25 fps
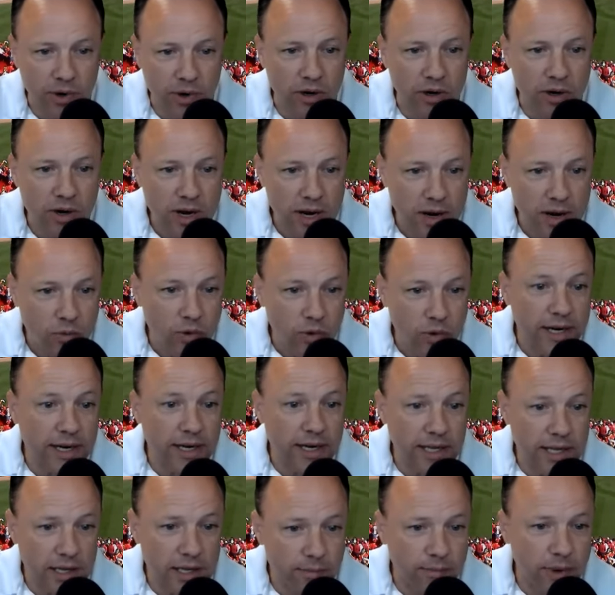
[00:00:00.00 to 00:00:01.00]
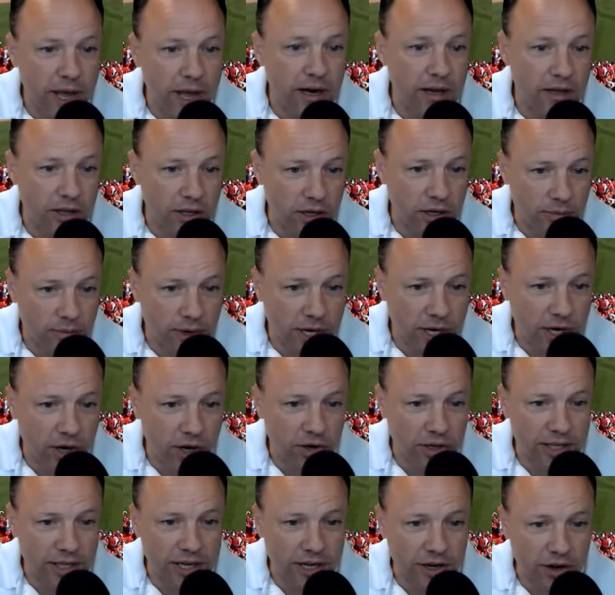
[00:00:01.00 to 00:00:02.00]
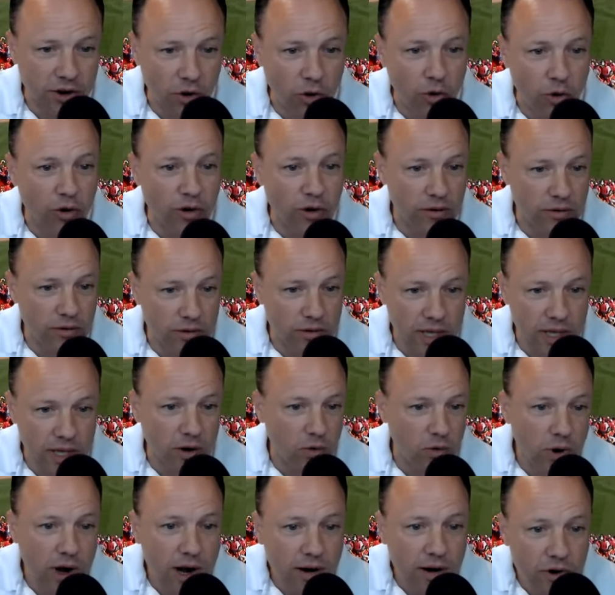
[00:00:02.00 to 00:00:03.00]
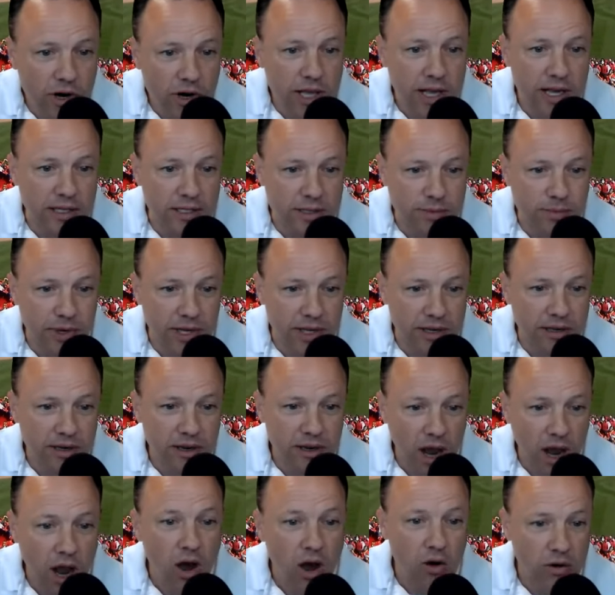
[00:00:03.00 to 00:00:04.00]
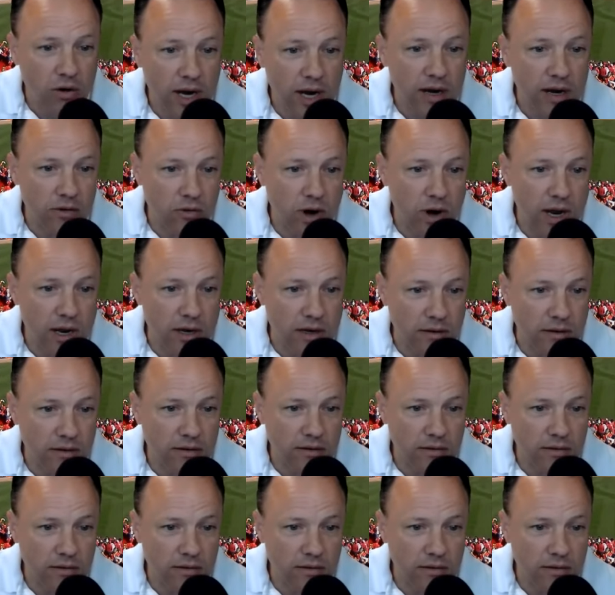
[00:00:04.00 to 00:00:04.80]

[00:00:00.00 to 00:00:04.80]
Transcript: or we need to get to bed a little bit earlier, or, you know, whatever it is, but, oh, okay, great.